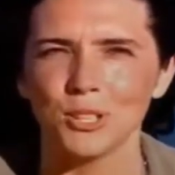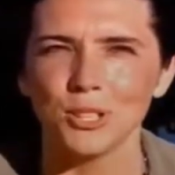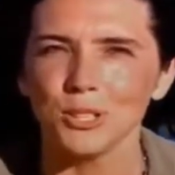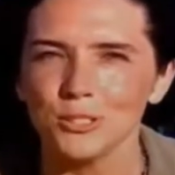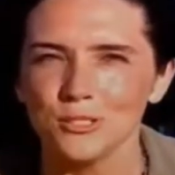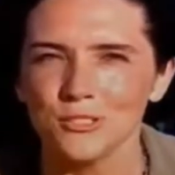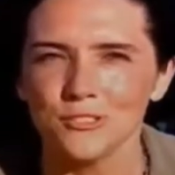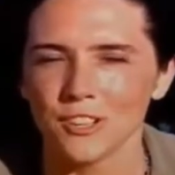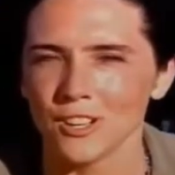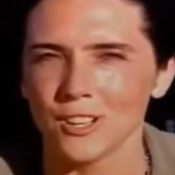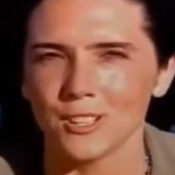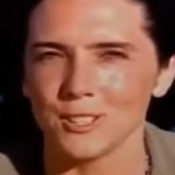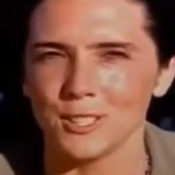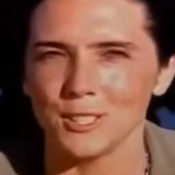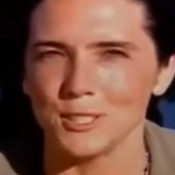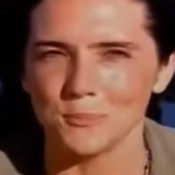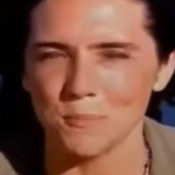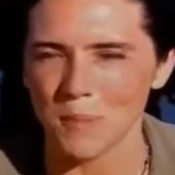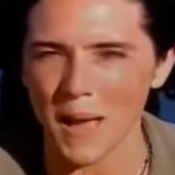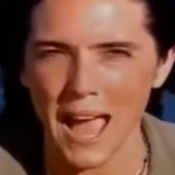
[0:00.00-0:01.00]
good
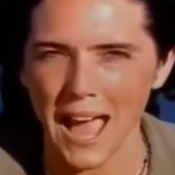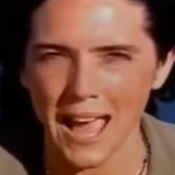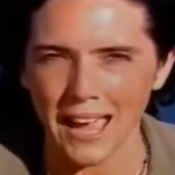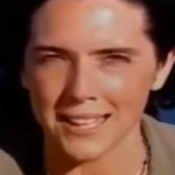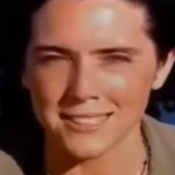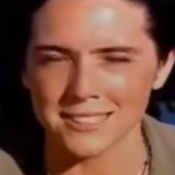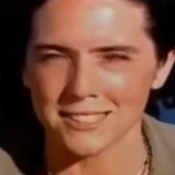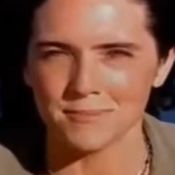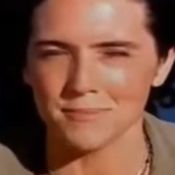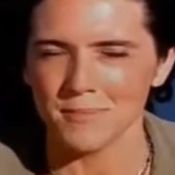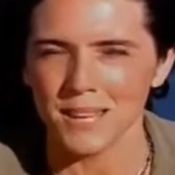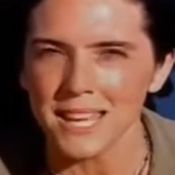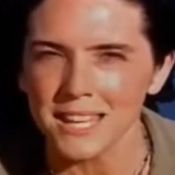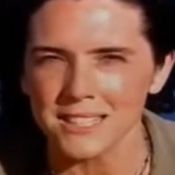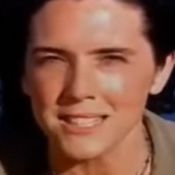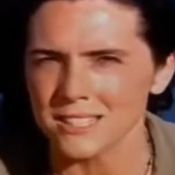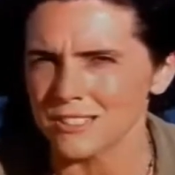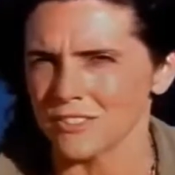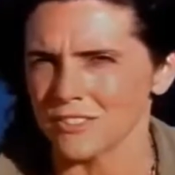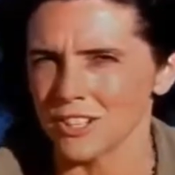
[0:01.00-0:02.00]
versus bad,
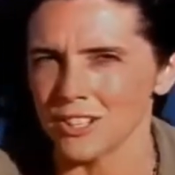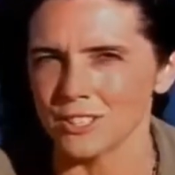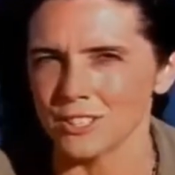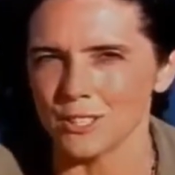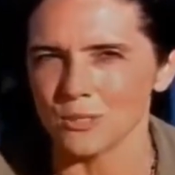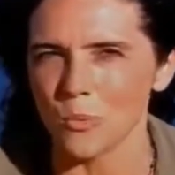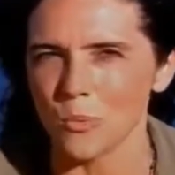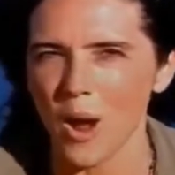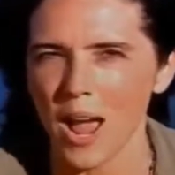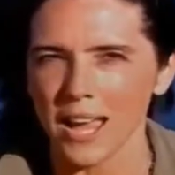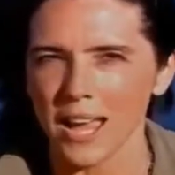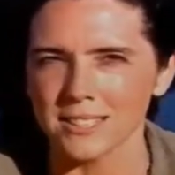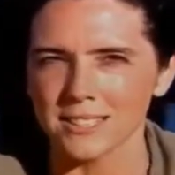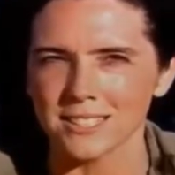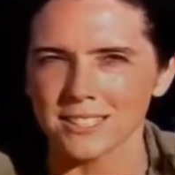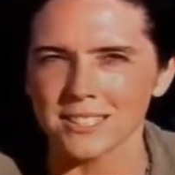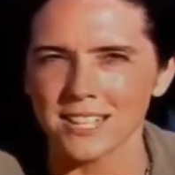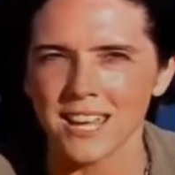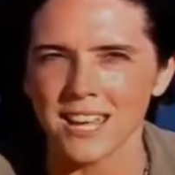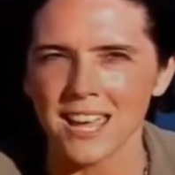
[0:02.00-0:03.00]
East versus
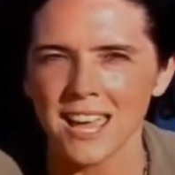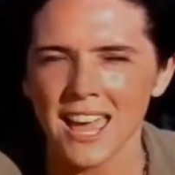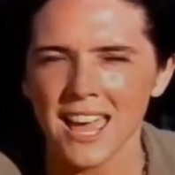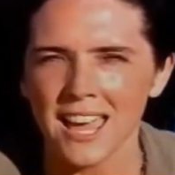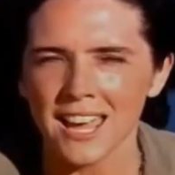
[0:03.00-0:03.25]
West.